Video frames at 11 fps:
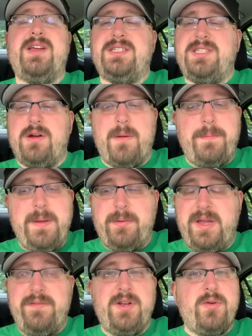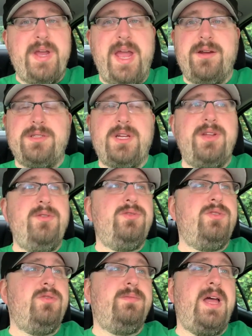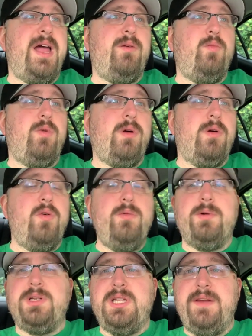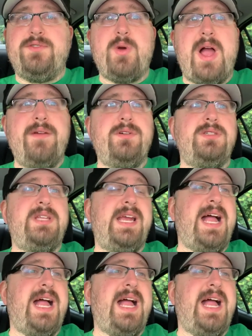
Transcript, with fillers: because there are people, even creators on YouTube that were Uber and Lyft drivers.